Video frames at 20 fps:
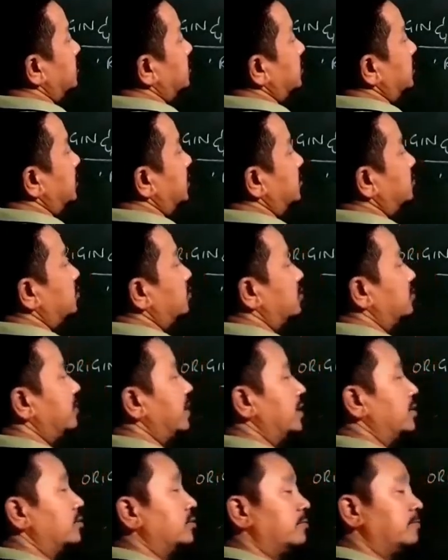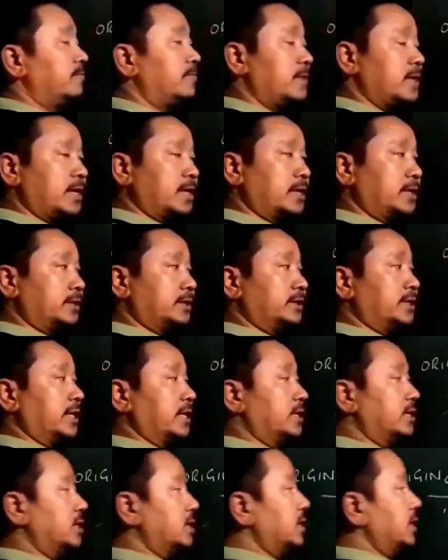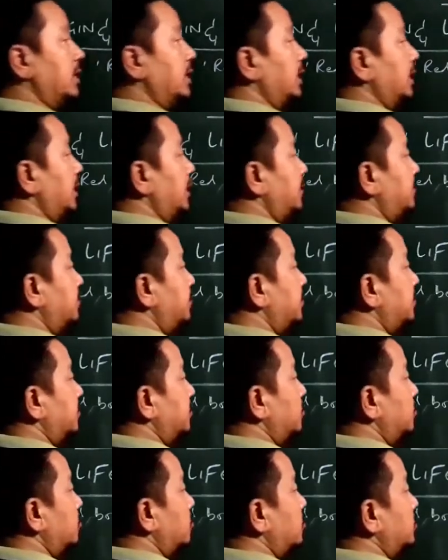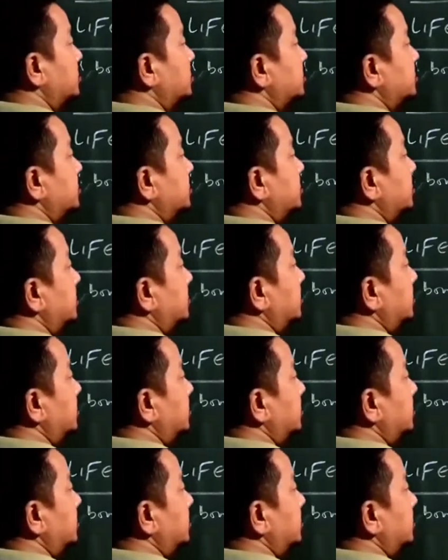red bone marrow. Then lymph nodes.